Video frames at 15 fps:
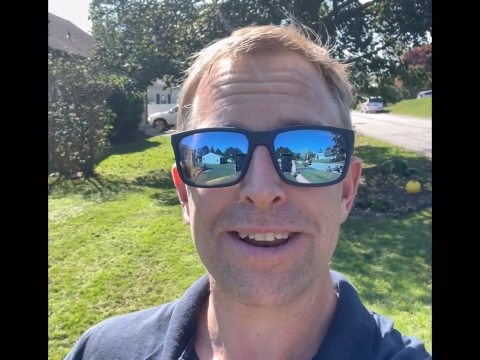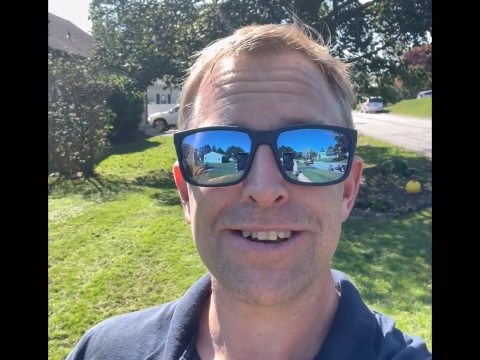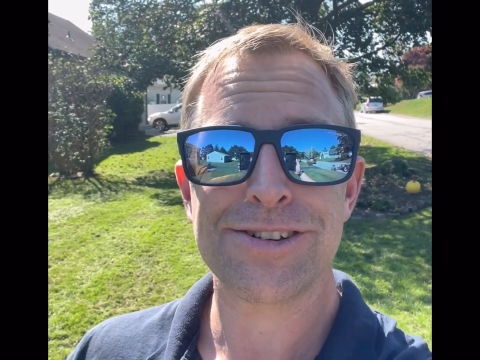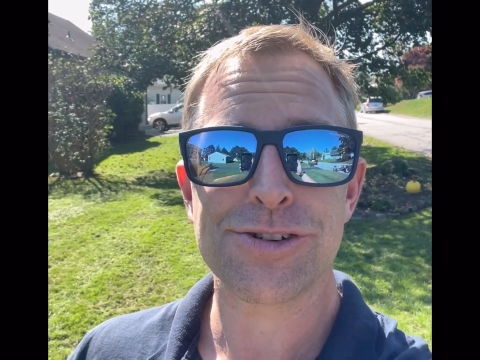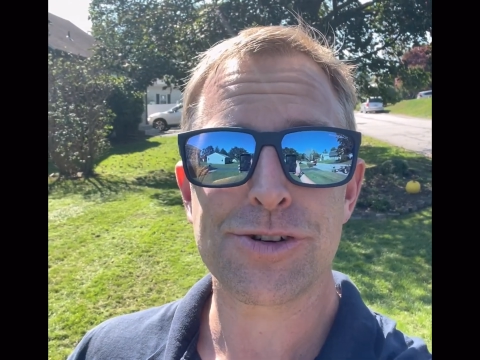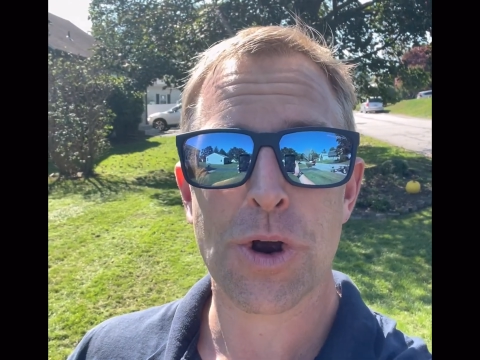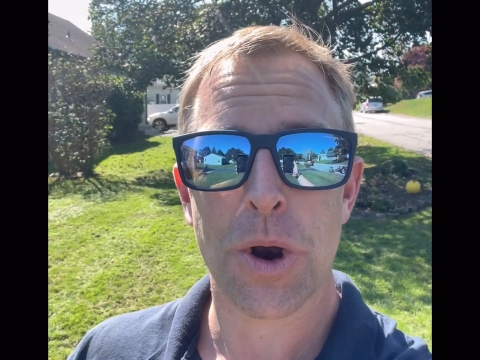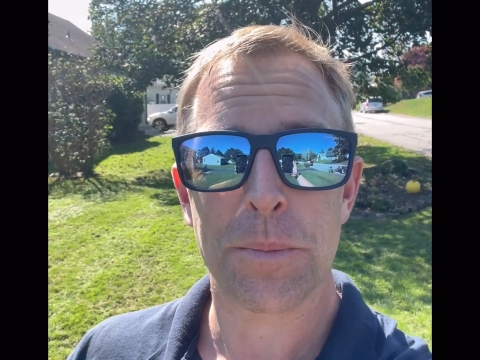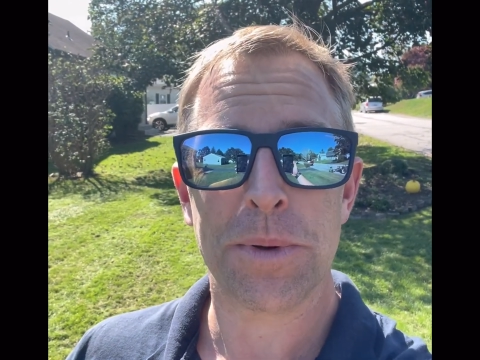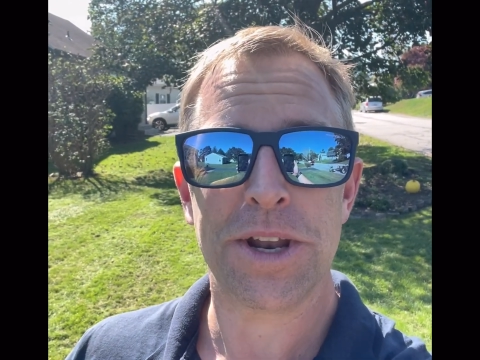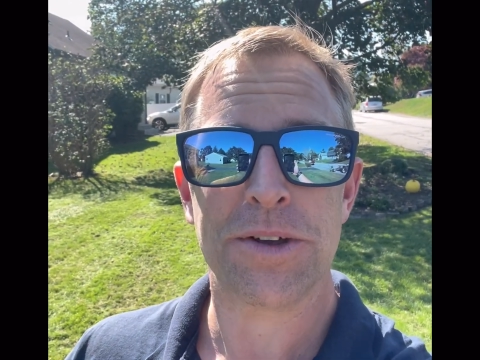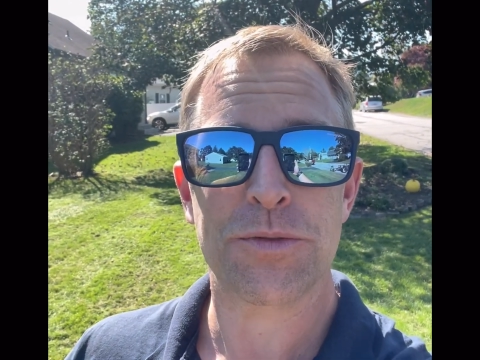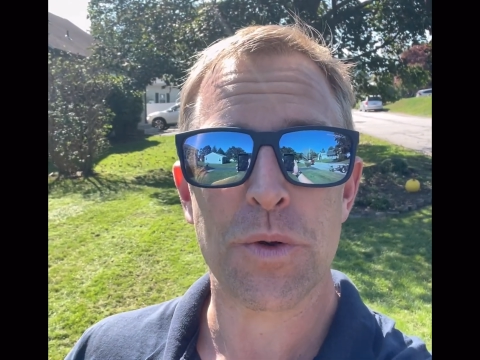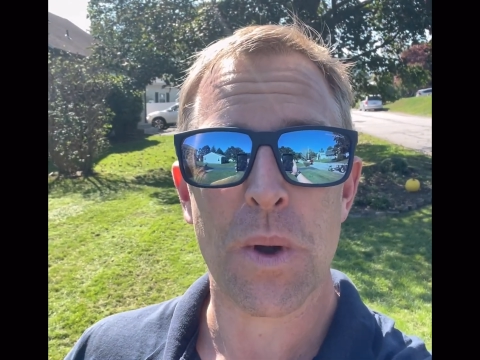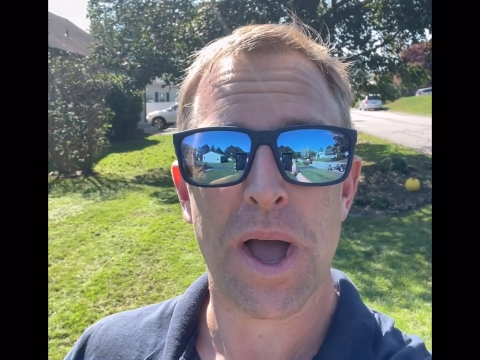you determine
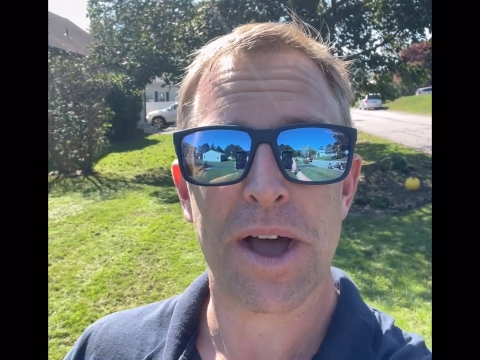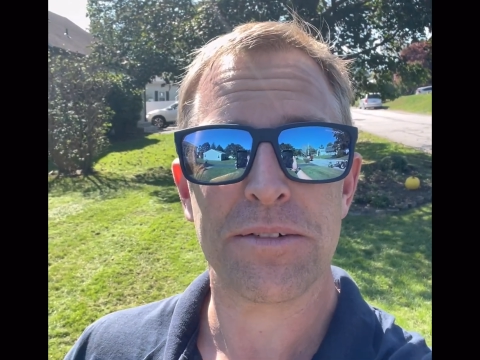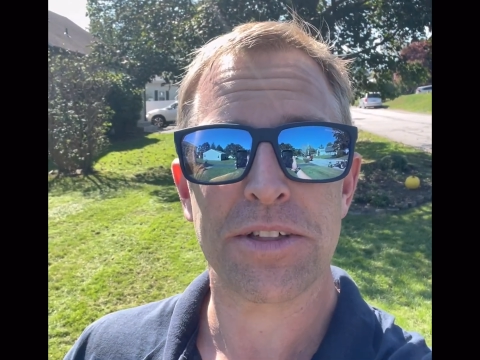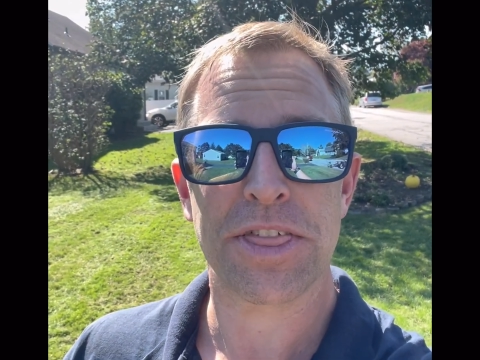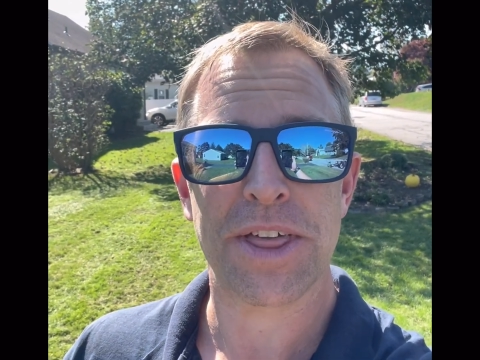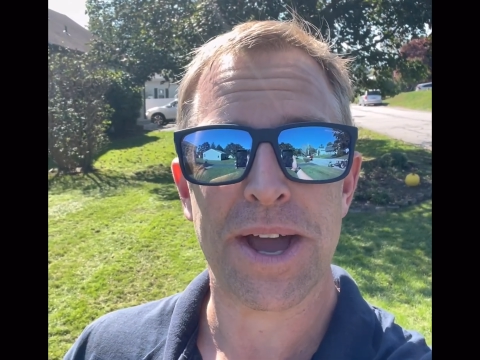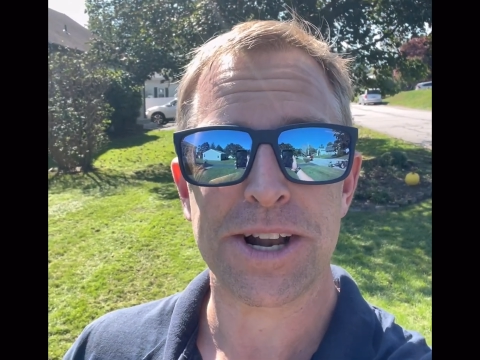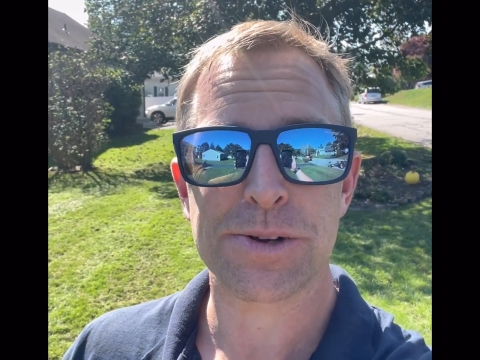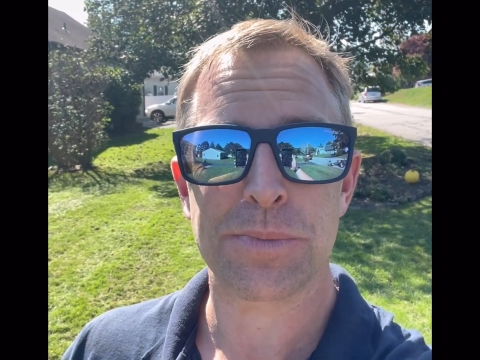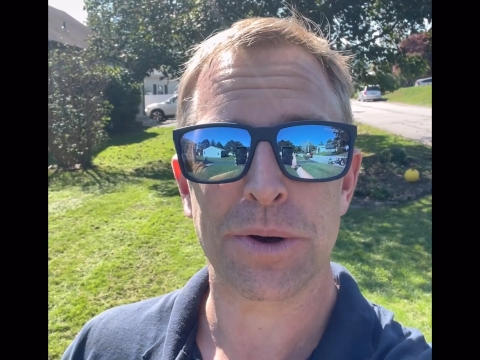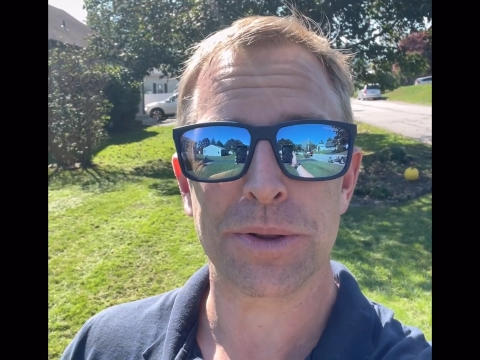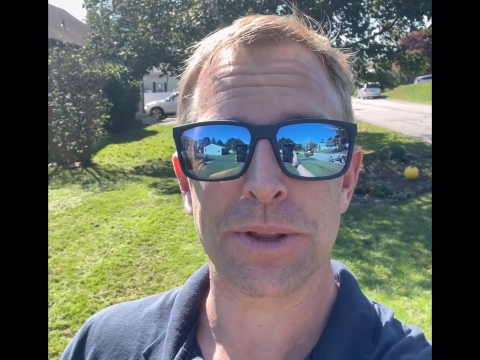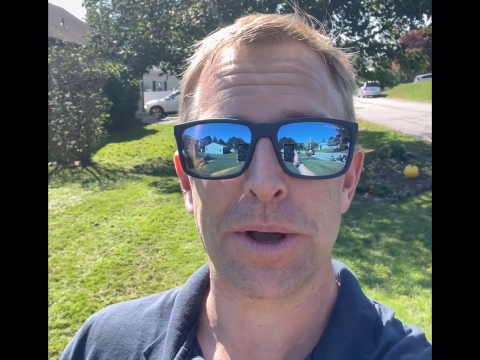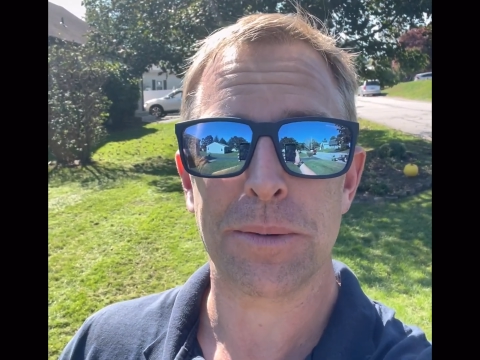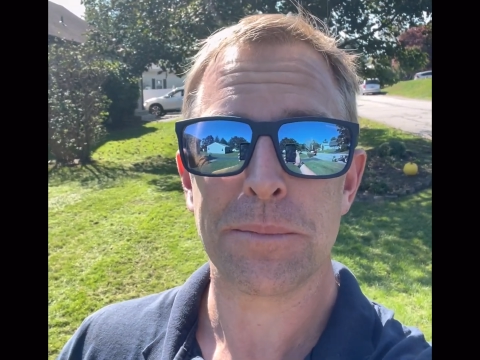if you have a thatch
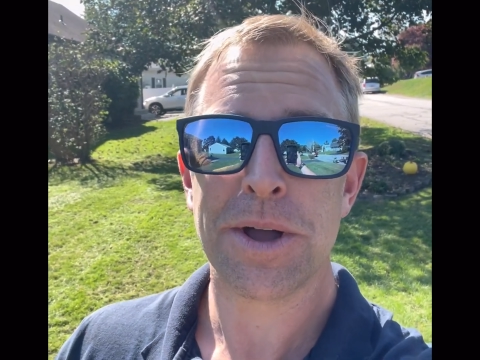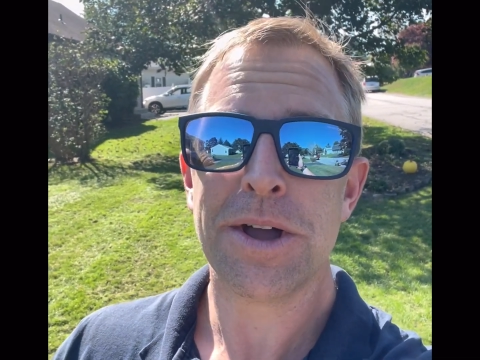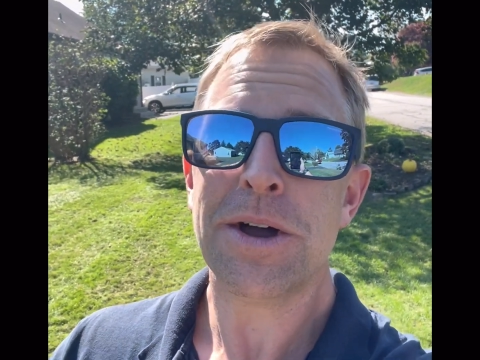buildup?